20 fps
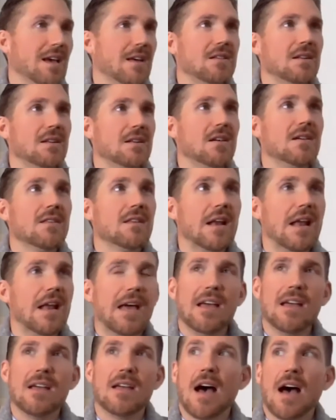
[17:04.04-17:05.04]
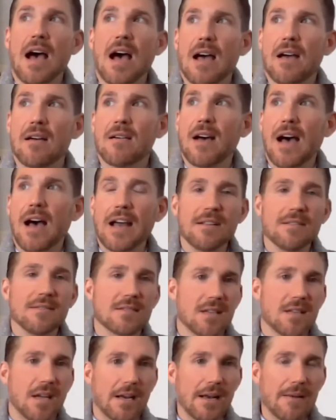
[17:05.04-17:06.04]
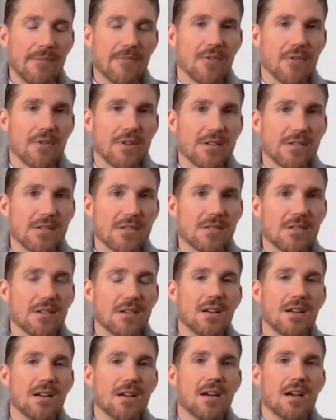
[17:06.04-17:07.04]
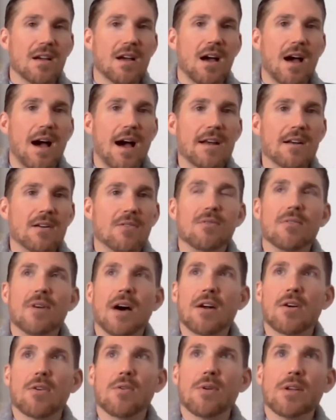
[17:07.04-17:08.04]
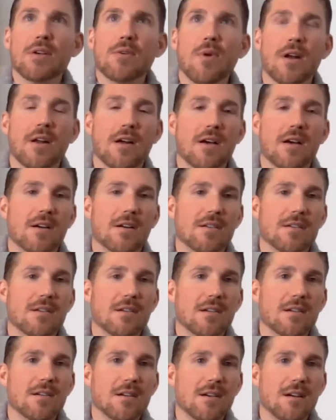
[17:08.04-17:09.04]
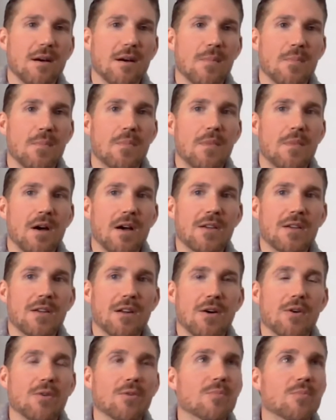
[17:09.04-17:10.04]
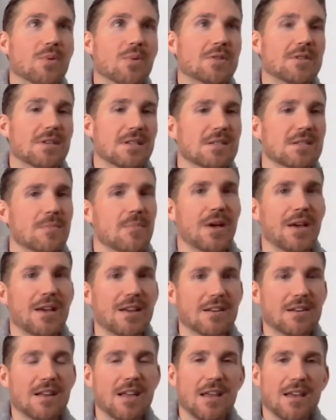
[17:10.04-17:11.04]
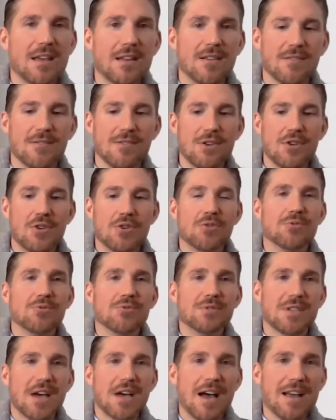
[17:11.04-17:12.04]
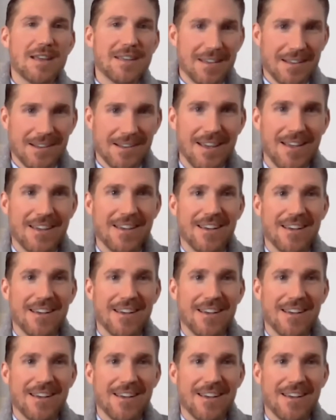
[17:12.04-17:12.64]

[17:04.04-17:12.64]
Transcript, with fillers: idea that hey, I I didn't sign up for this. I don't I don't really want to uh, uh, you know, participate in you dying.